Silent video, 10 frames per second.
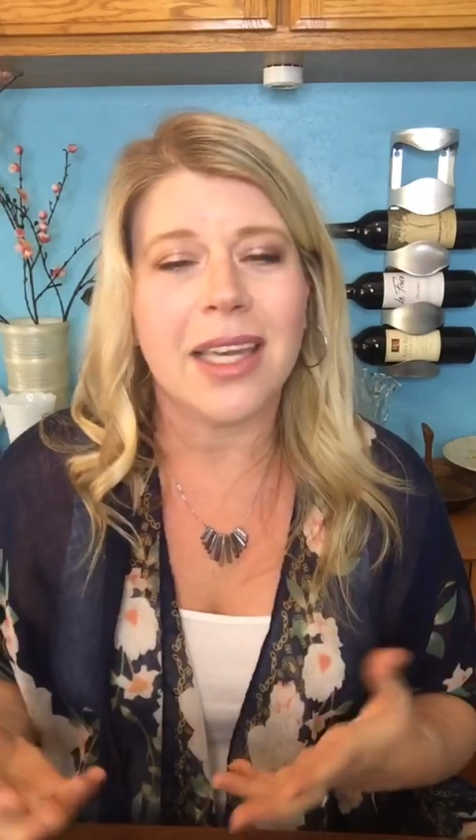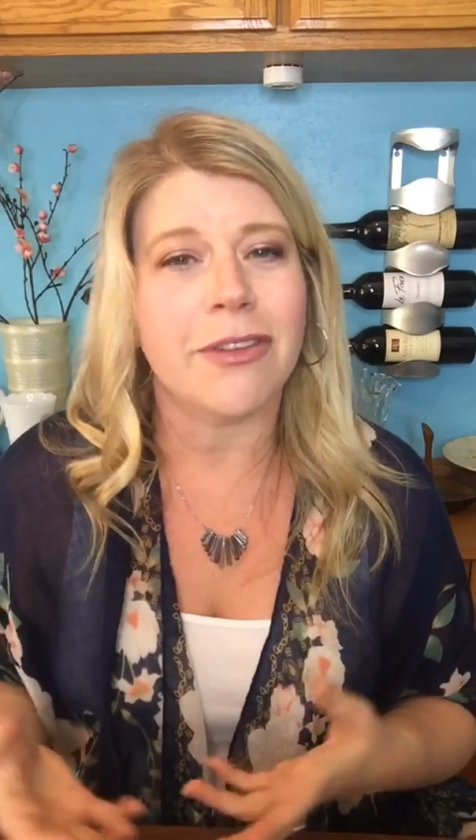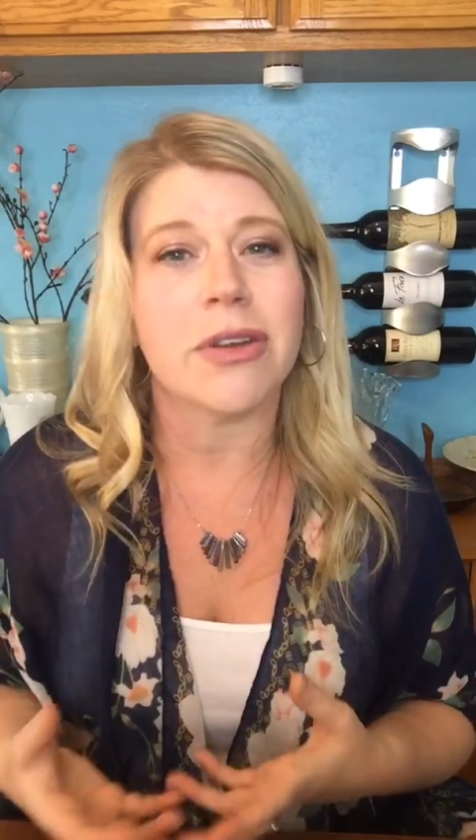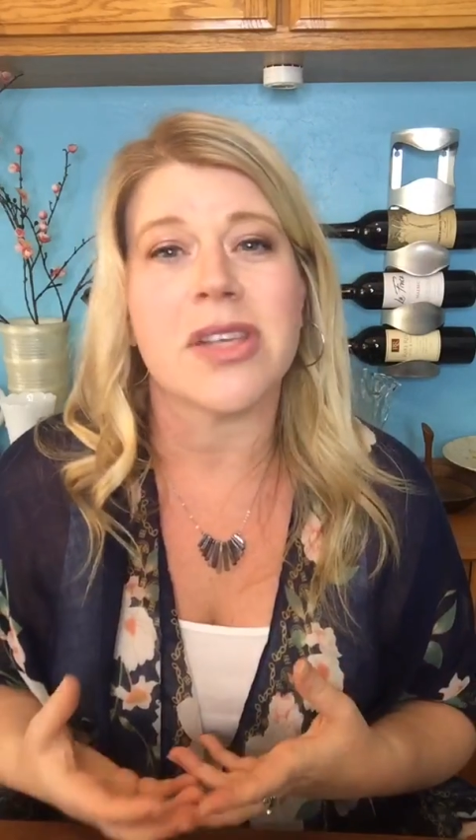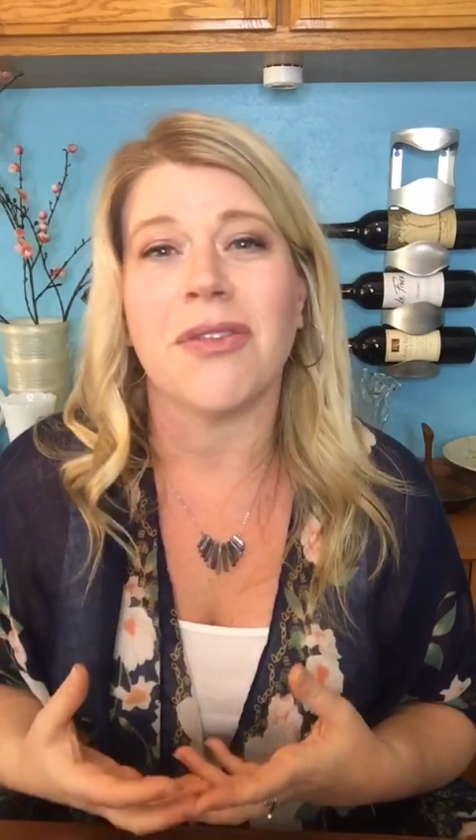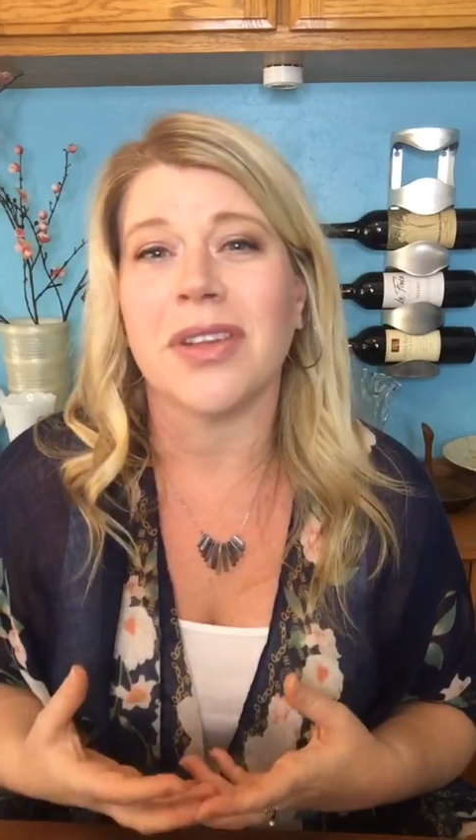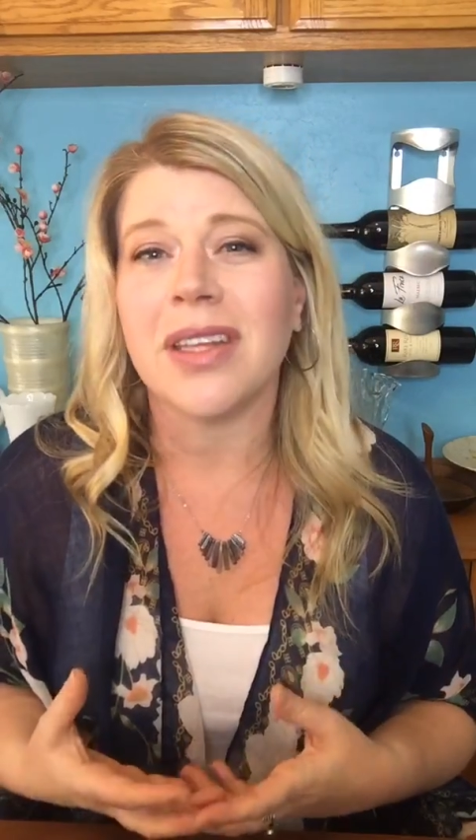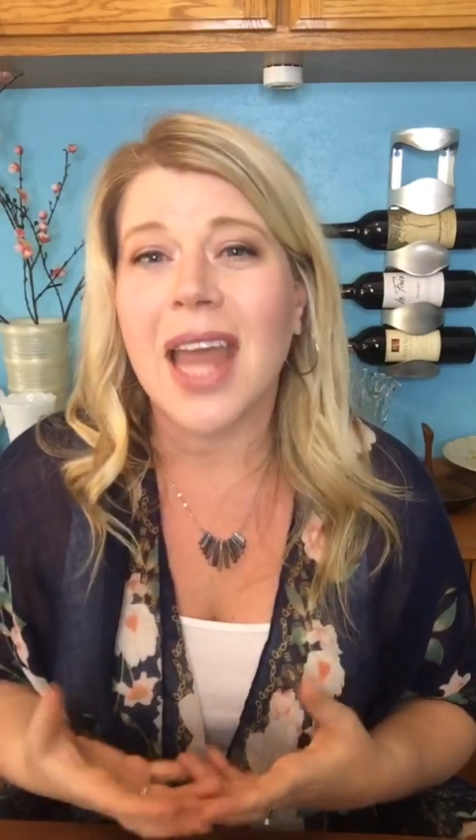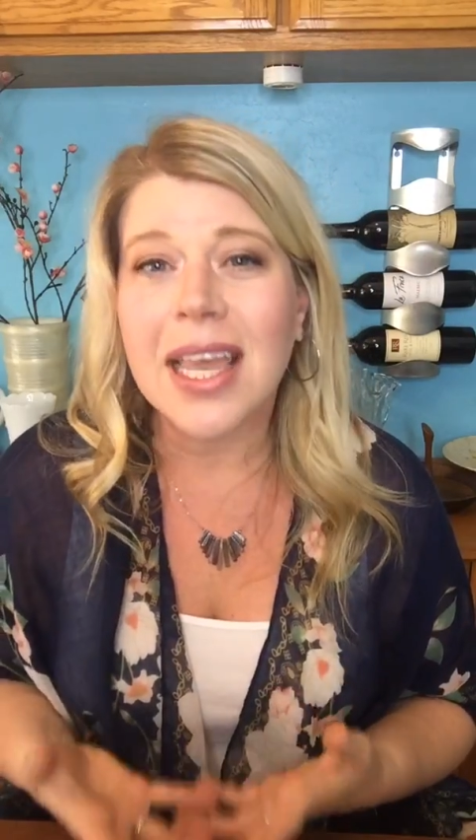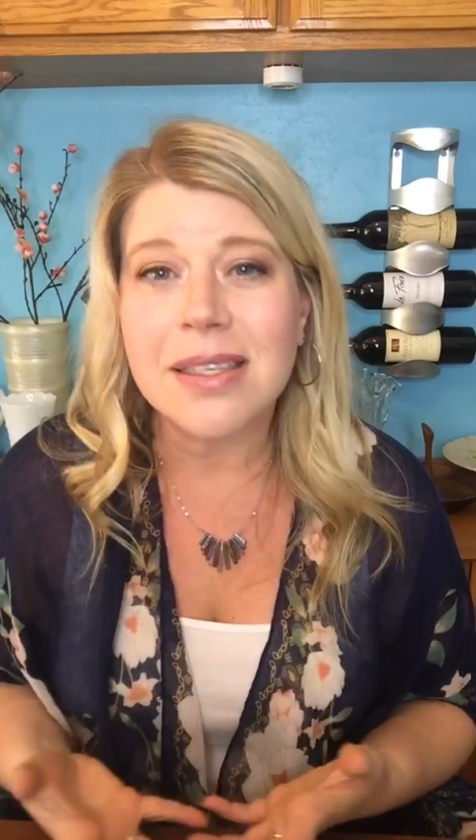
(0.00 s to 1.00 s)
give yourself a
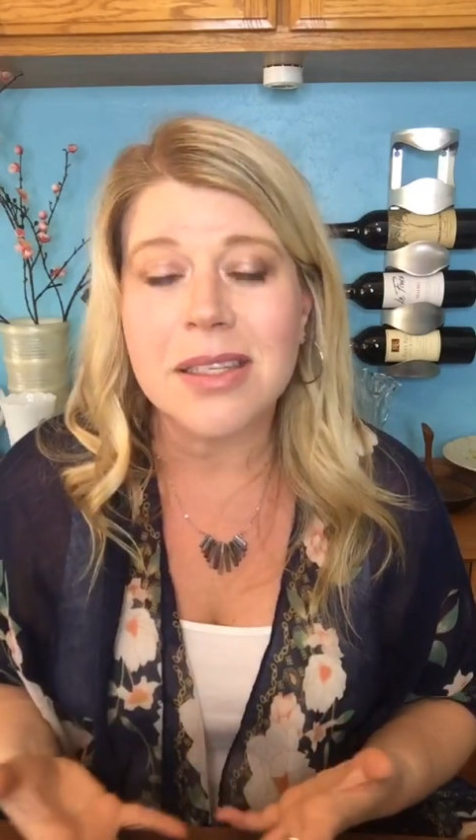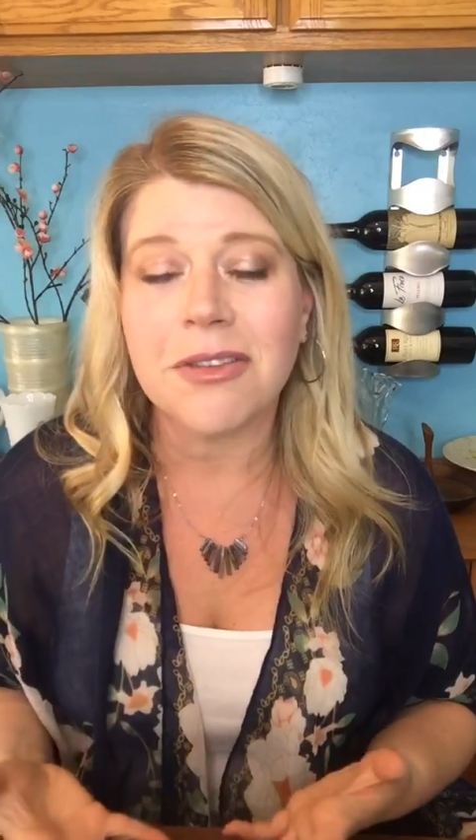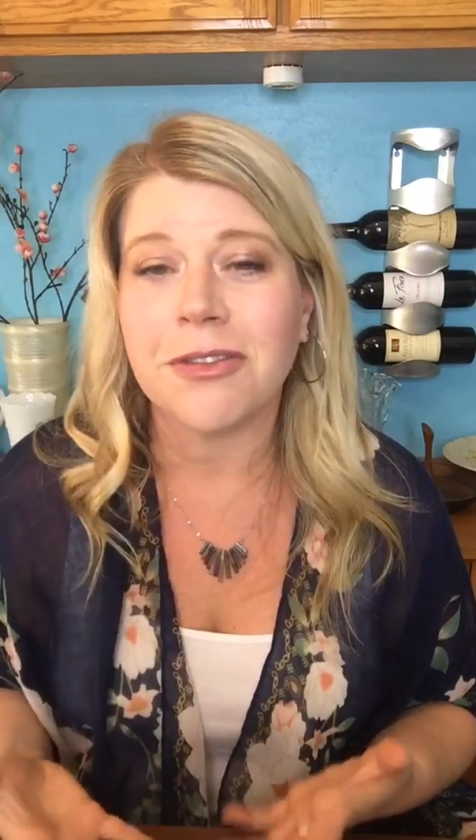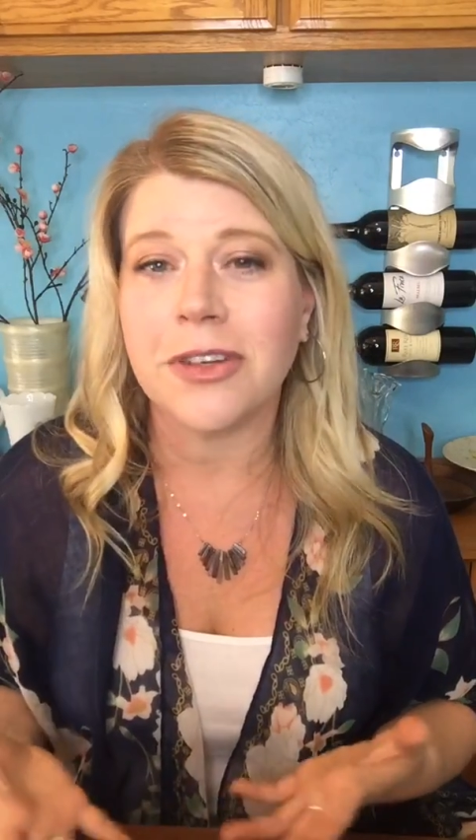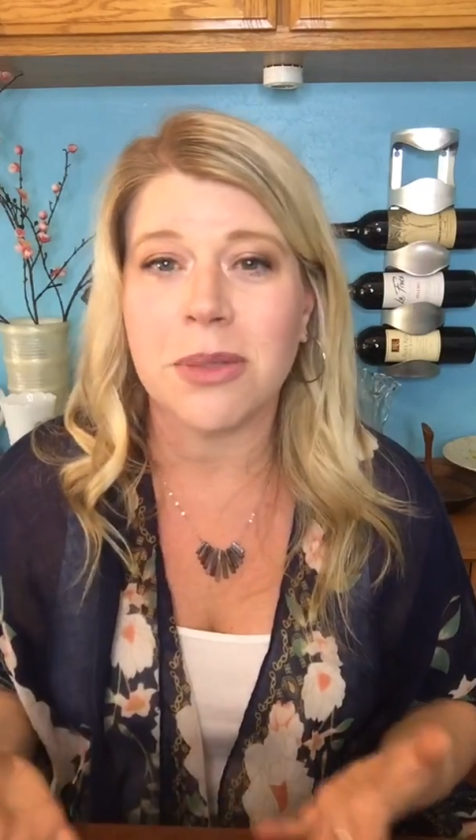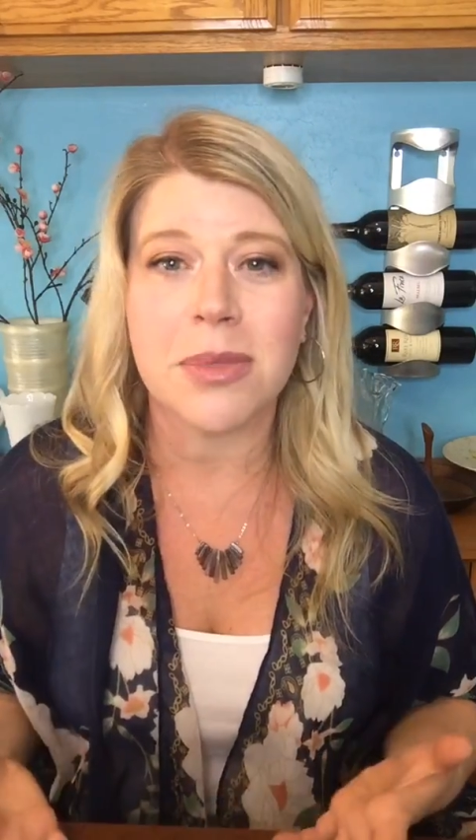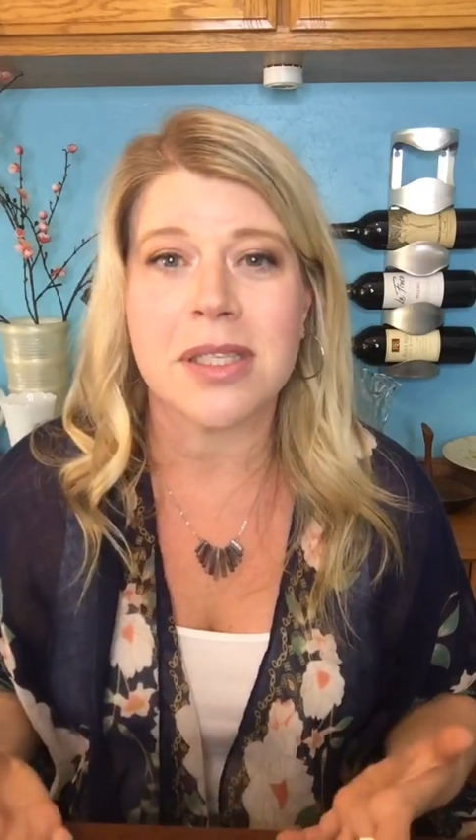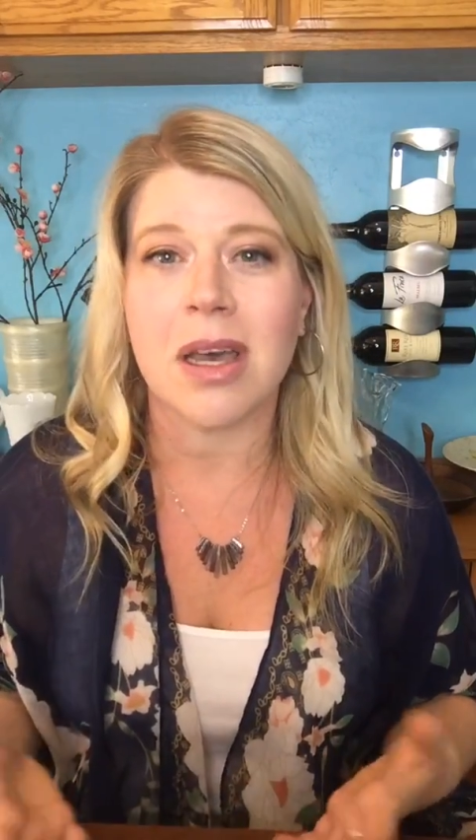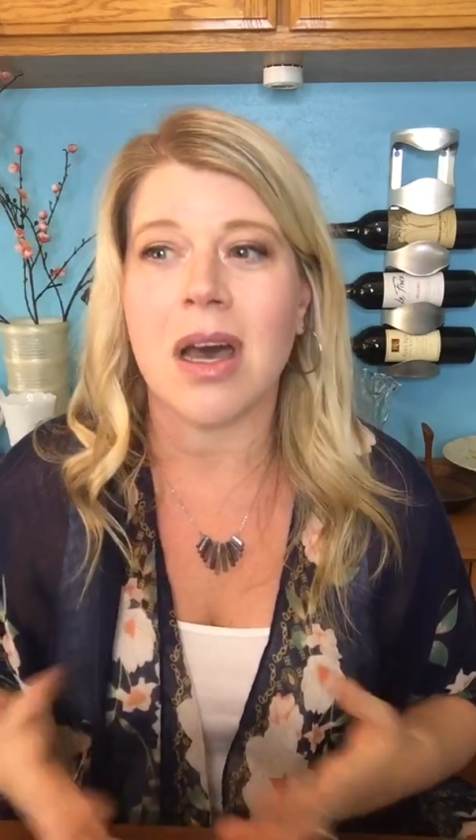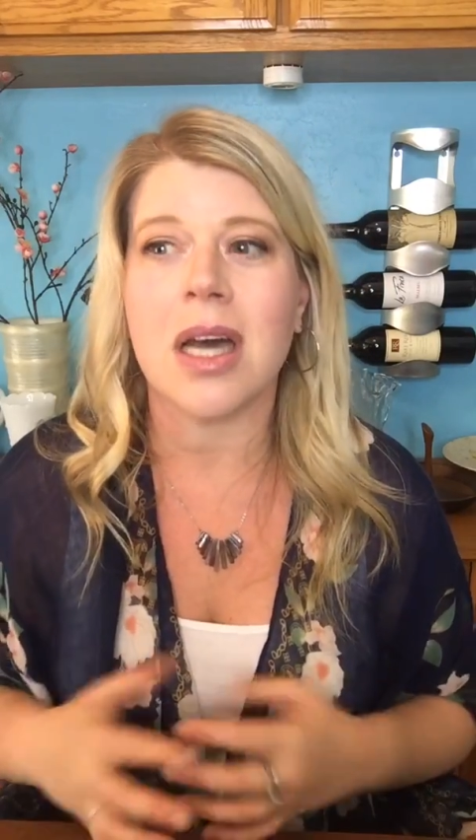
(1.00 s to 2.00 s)
nice little foot
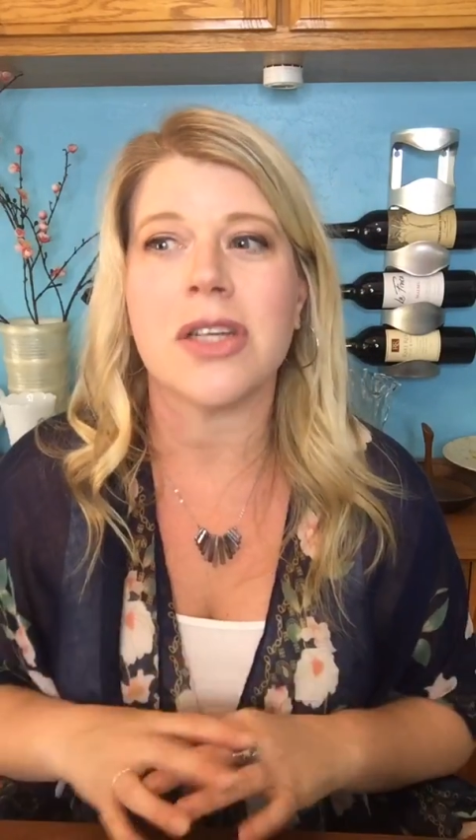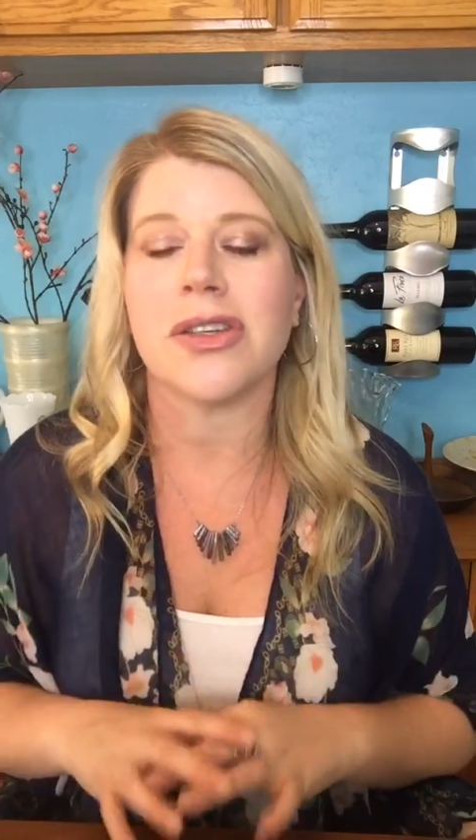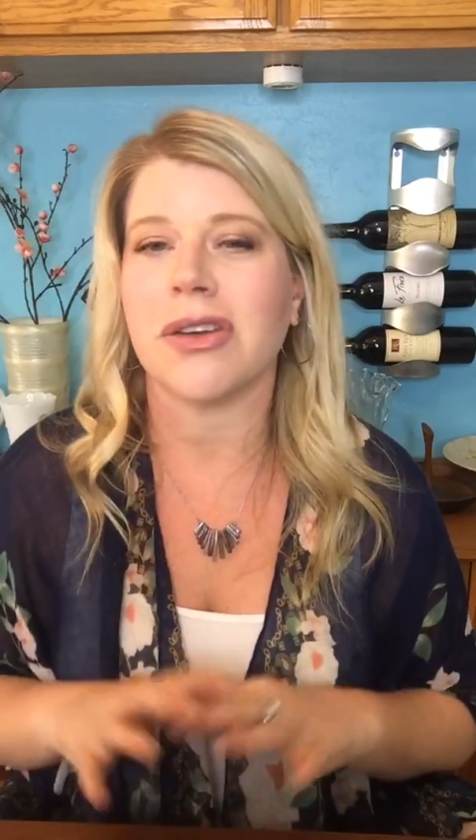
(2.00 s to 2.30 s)
massage,